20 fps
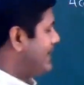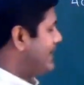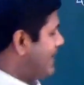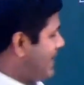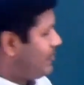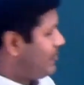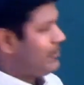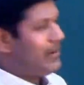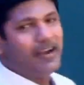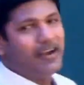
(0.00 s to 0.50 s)

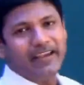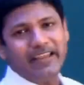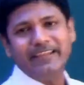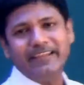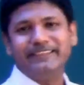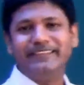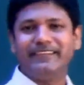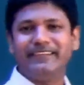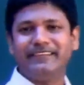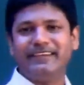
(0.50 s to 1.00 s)
Now a lot
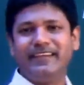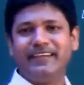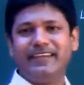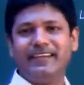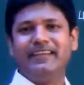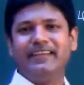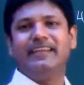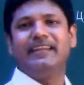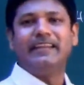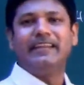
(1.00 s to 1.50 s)
easier, isn't
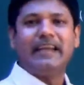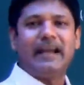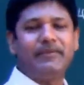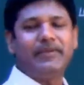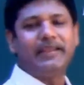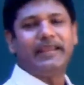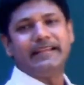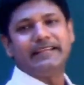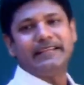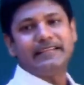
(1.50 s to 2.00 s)
it? Now
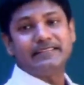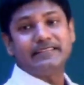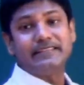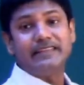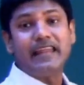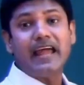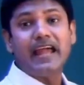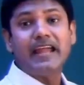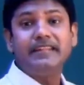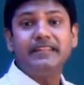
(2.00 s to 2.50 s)
we can just
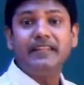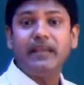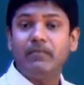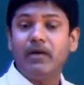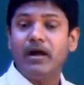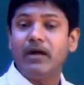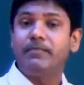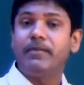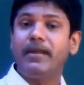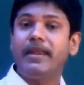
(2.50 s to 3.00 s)
line
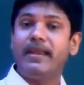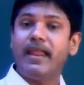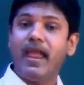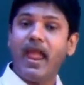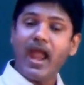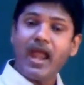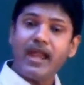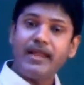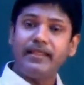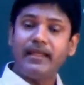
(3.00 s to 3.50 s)
them up
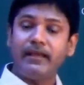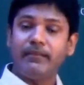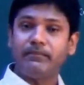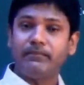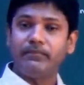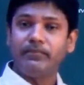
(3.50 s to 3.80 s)
and add them.